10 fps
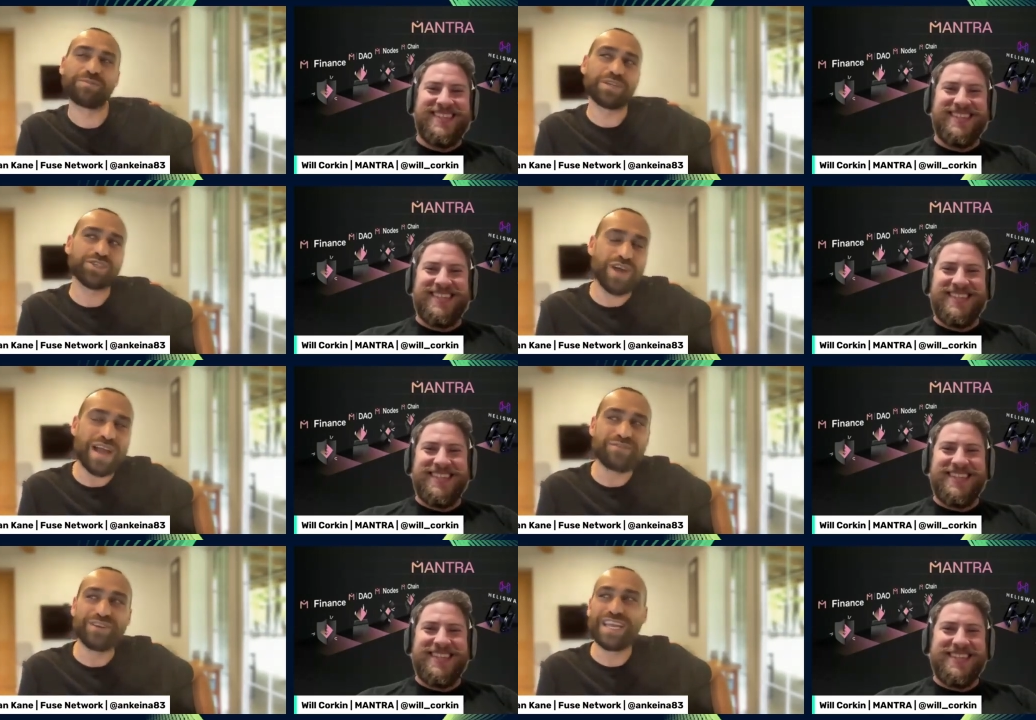Speaker 1: oh, I've been
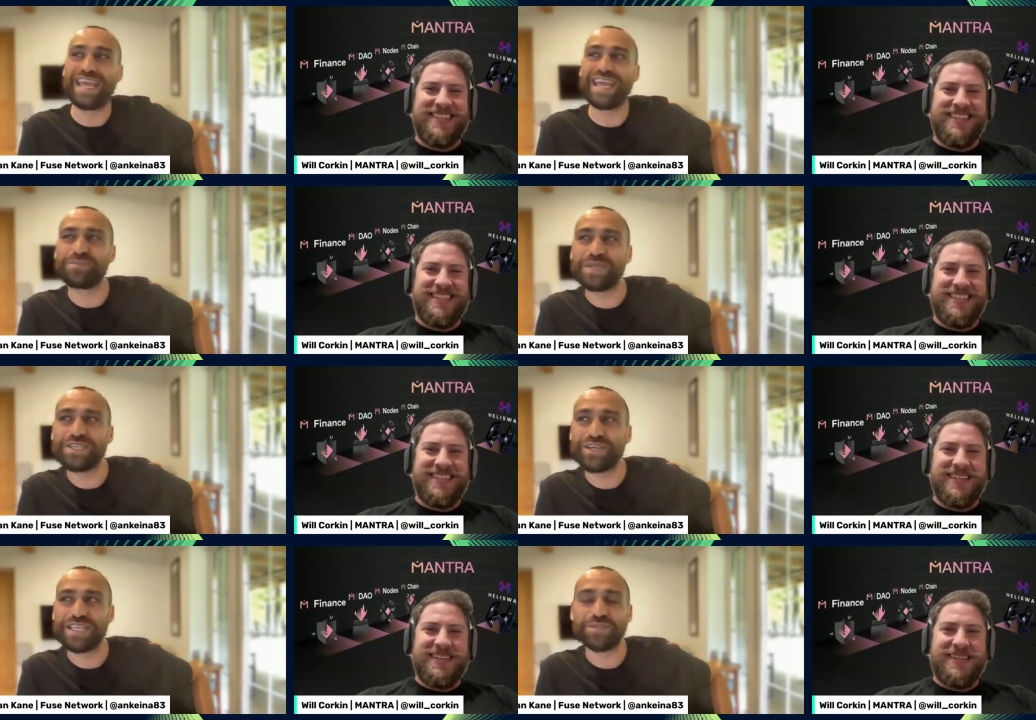traveling, I've been
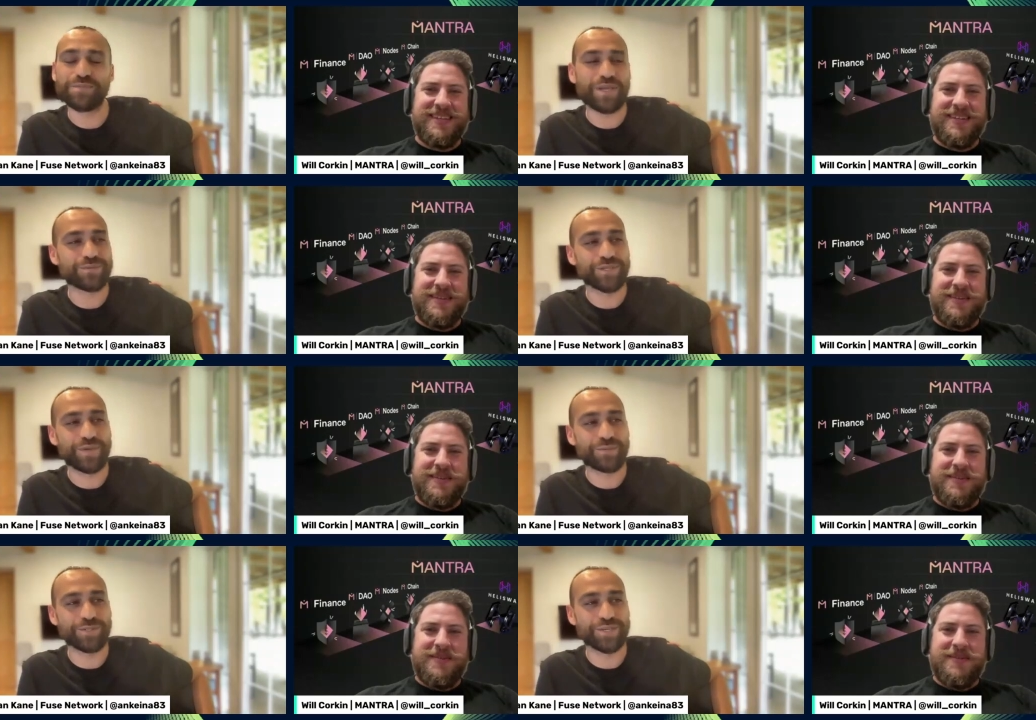doing this. People,
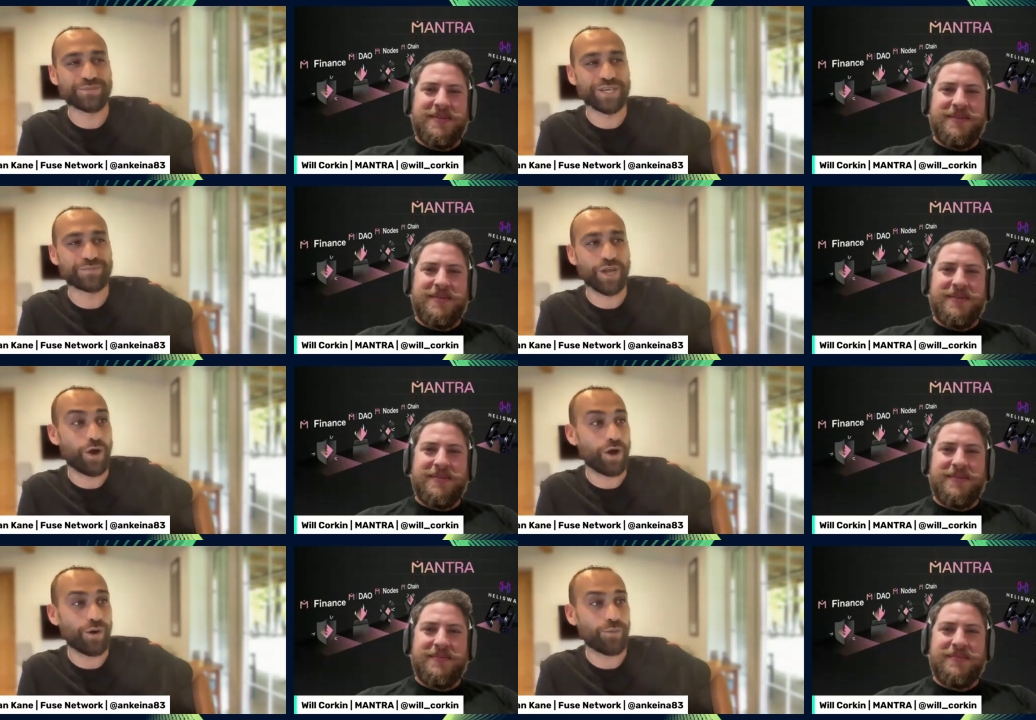people sometimes are like,
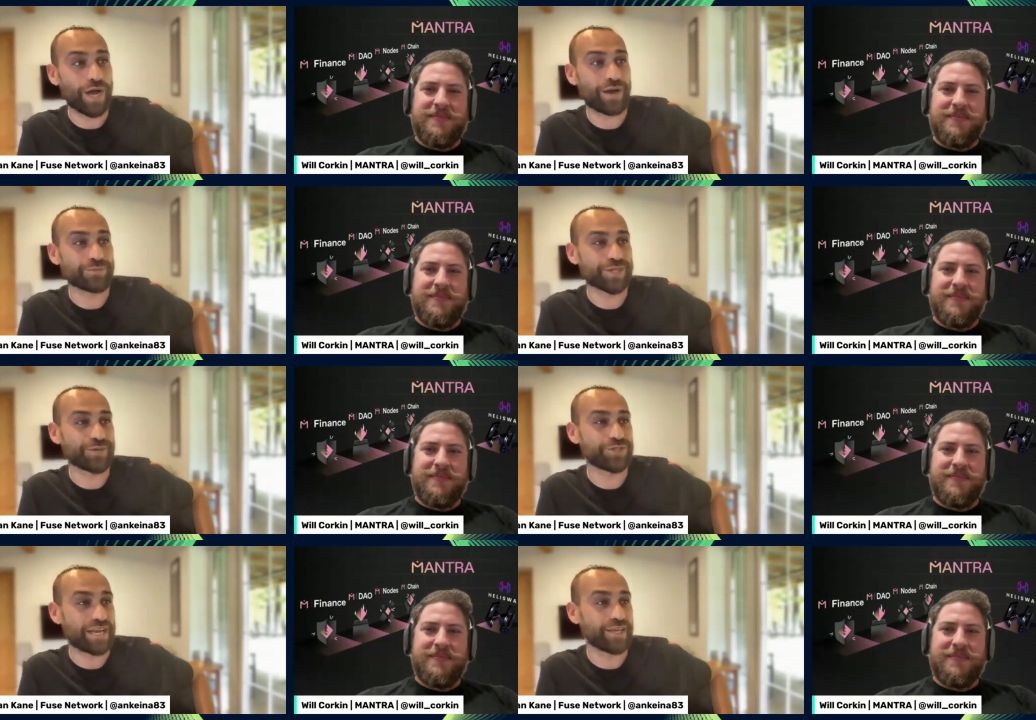oh wow, I'm so
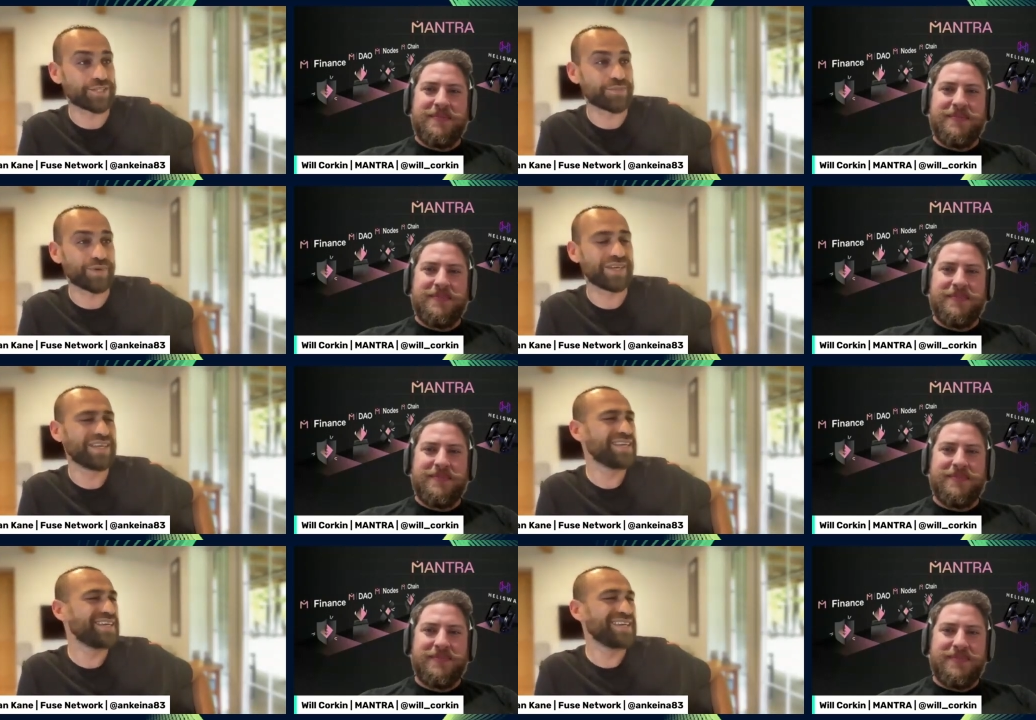jealous, but
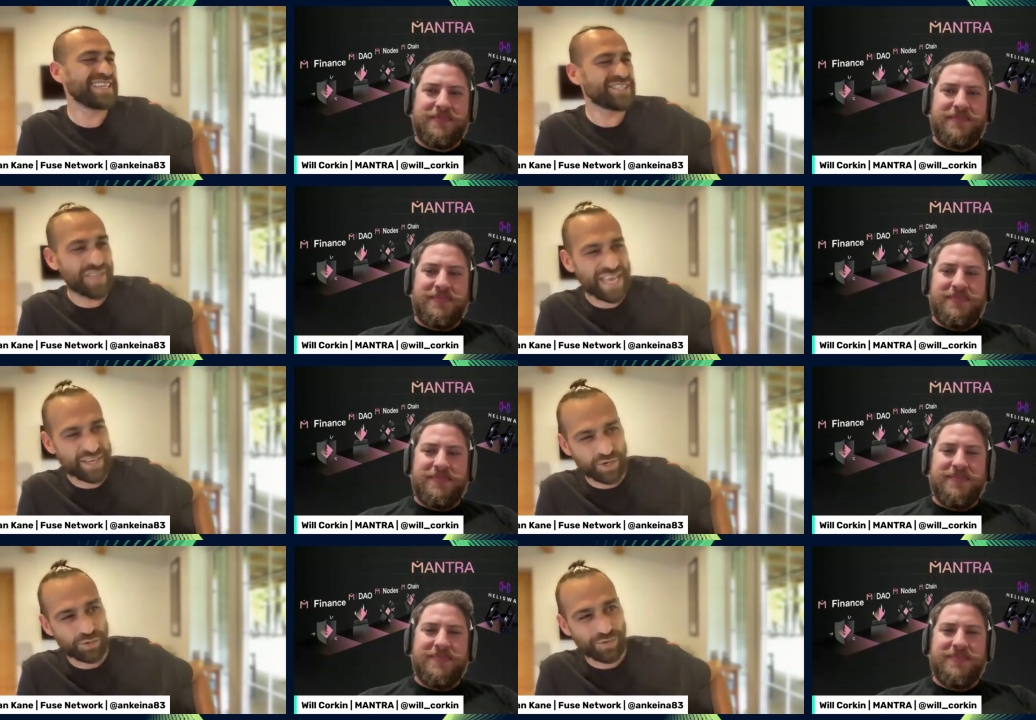it's not that
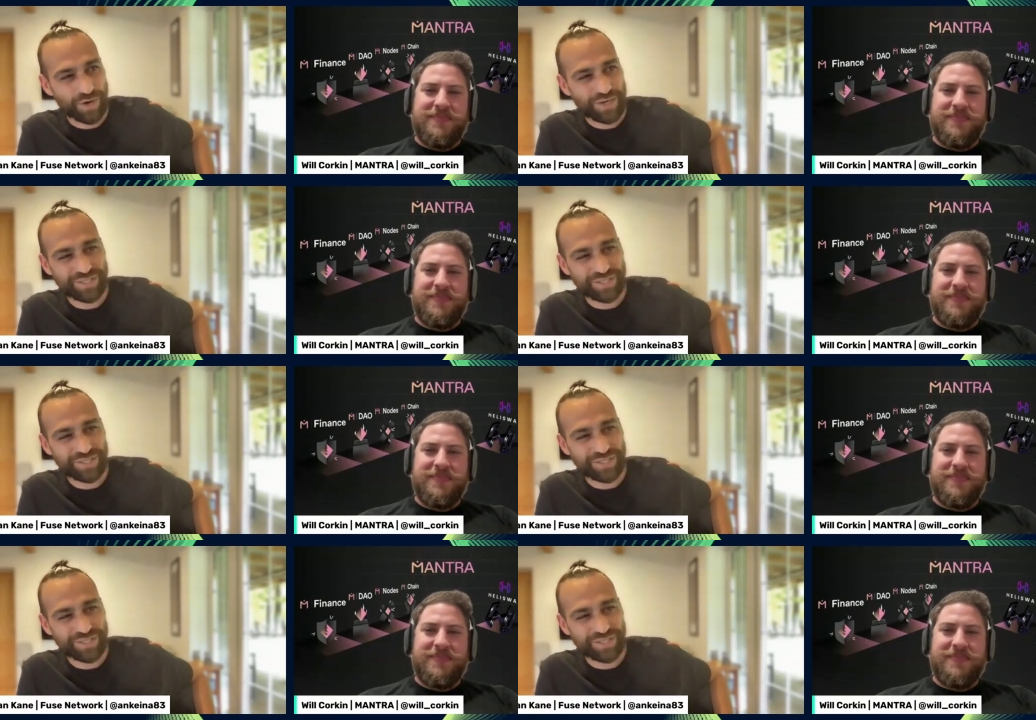cool, right?